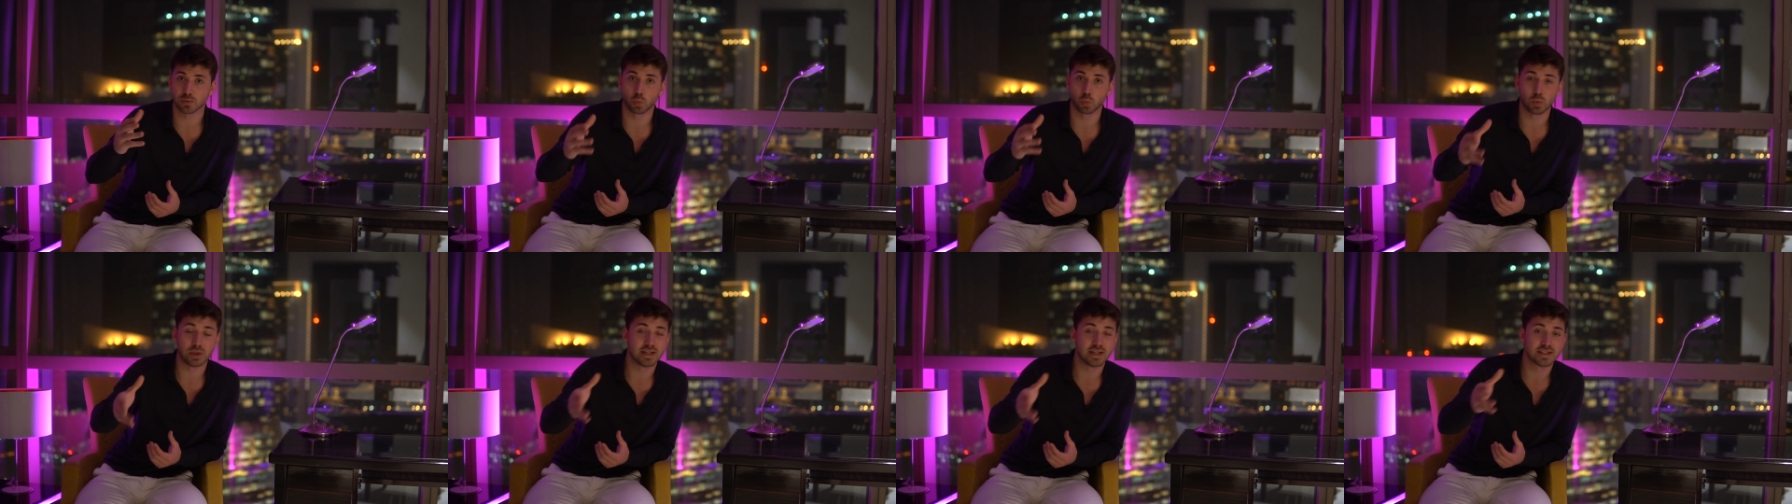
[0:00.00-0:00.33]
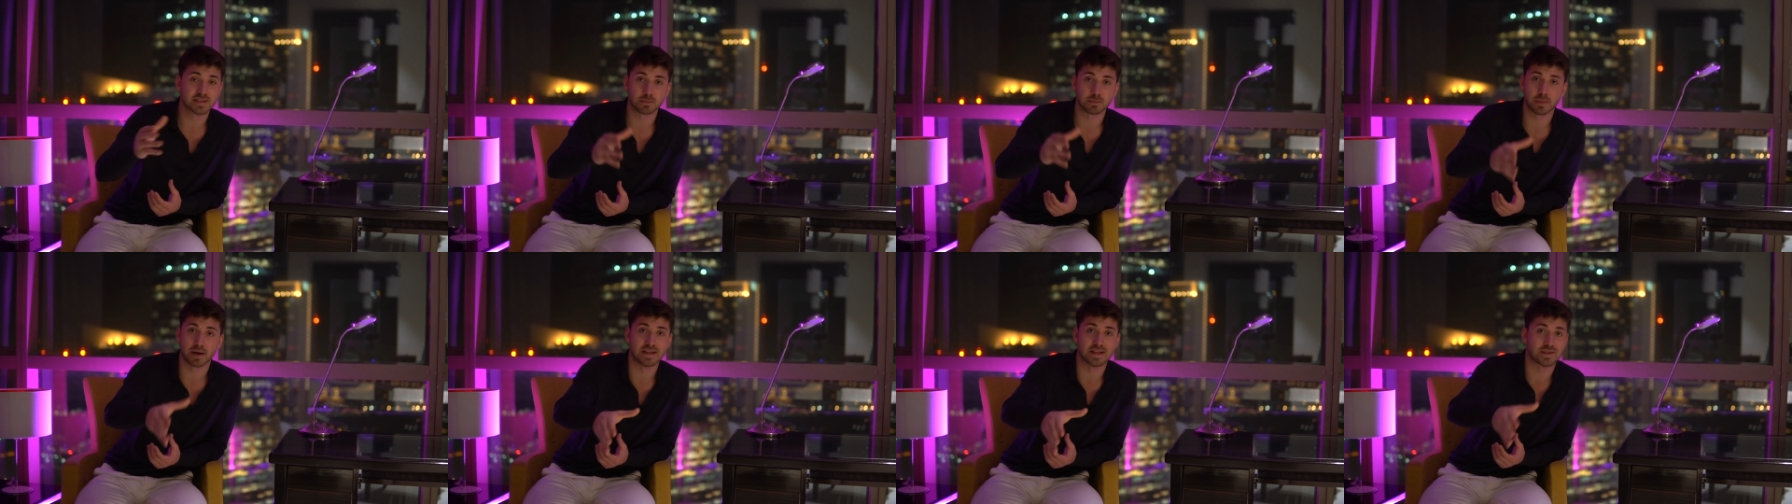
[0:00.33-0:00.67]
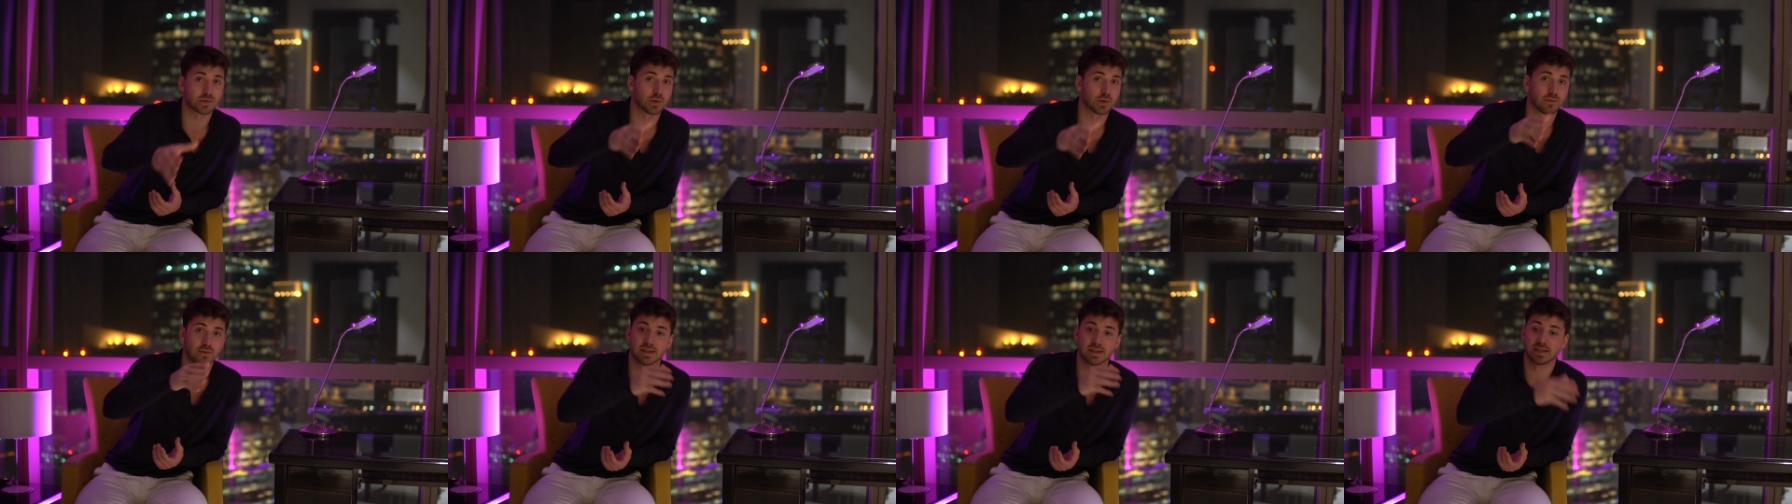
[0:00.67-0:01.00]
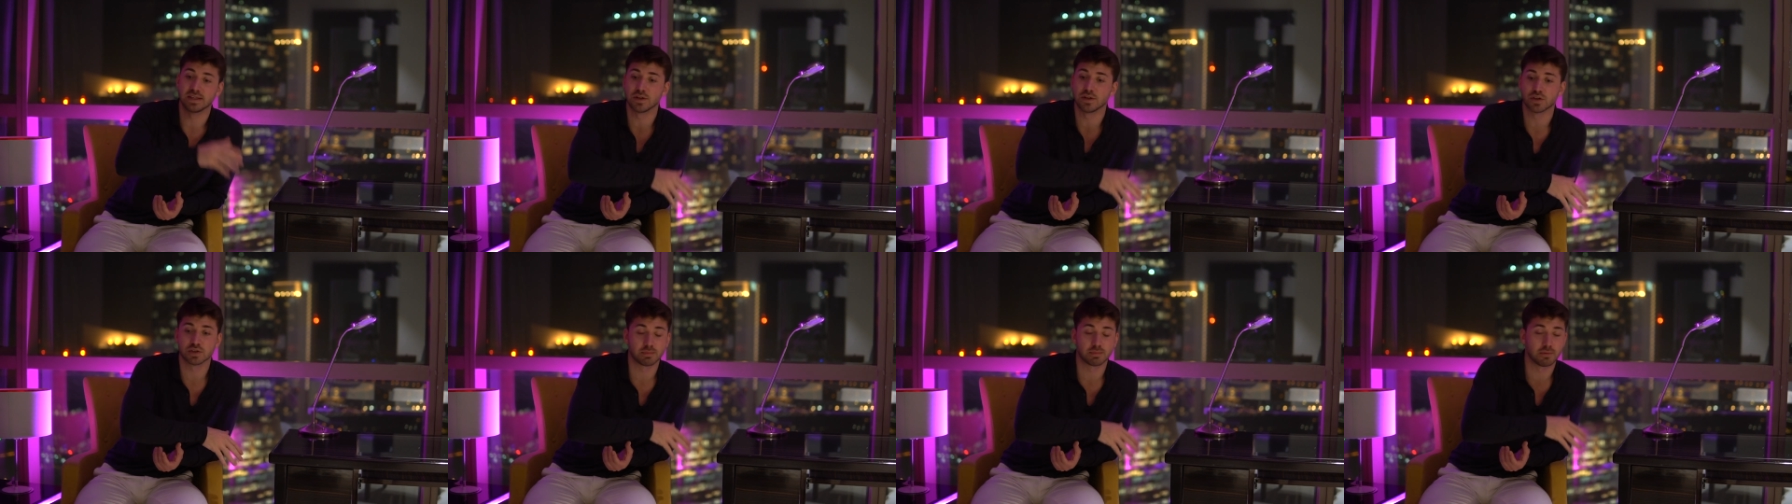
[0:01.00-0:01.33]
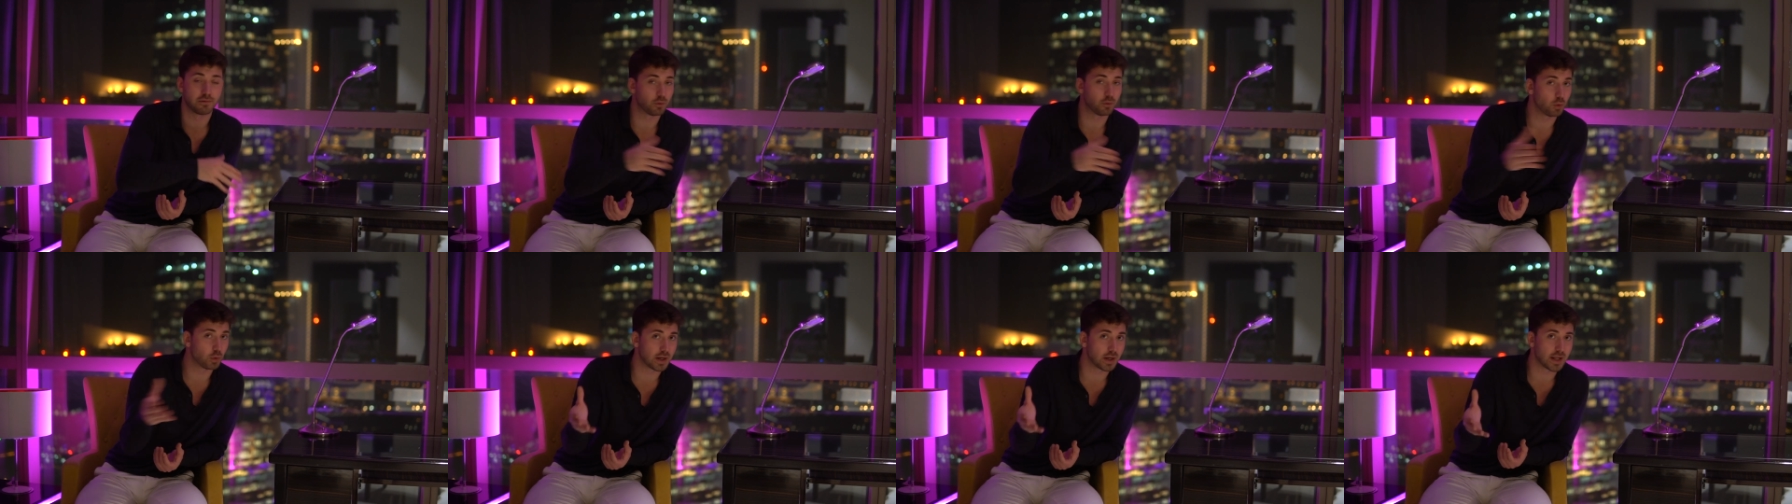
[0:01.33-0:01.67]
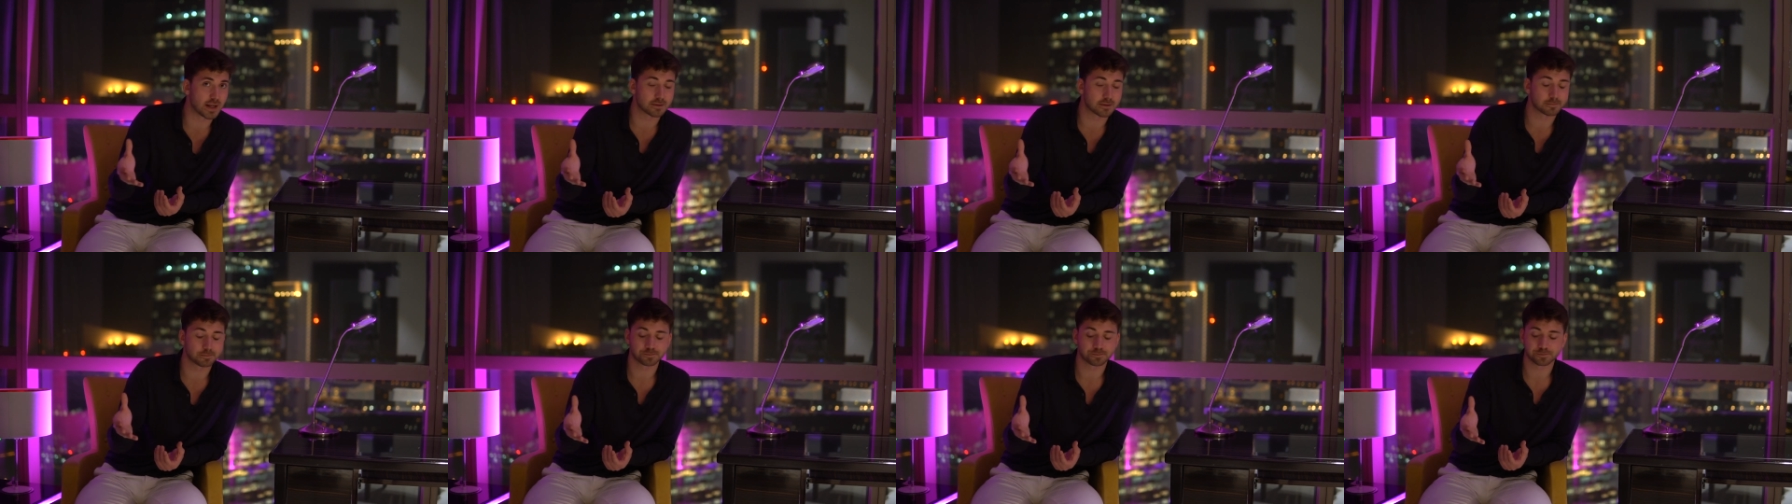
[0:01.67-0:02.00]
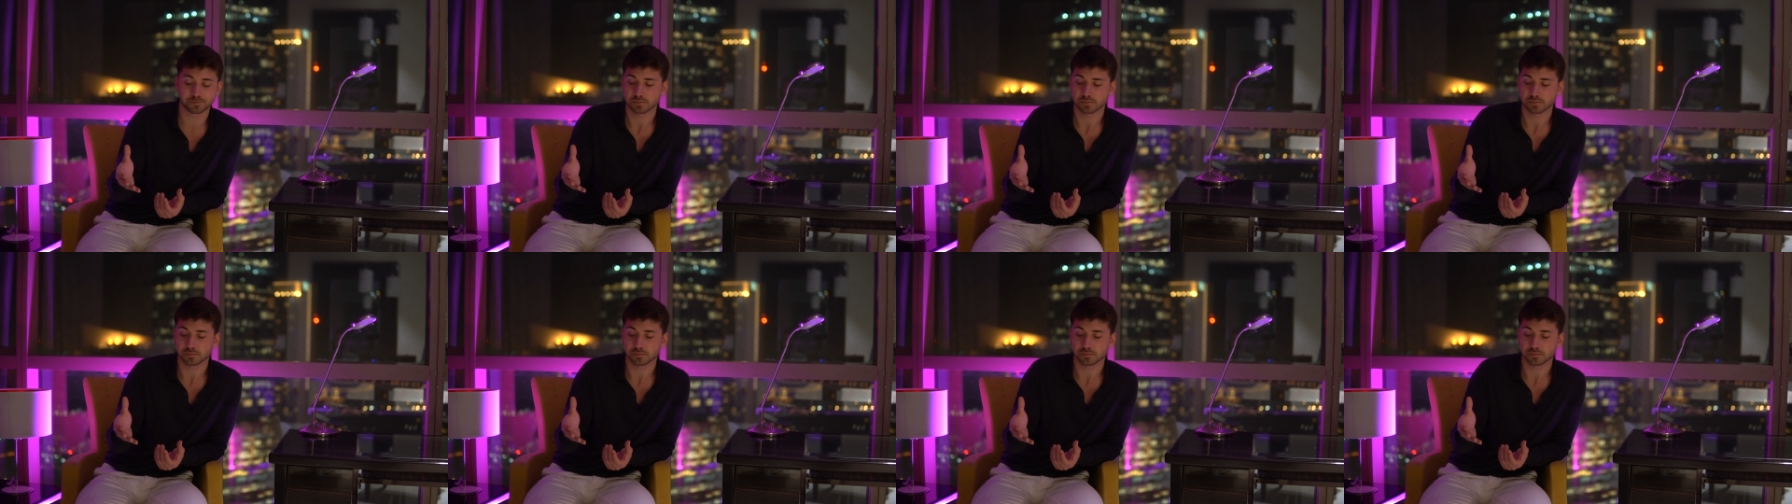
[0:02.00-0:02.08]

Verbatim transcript: weeks months or even years before that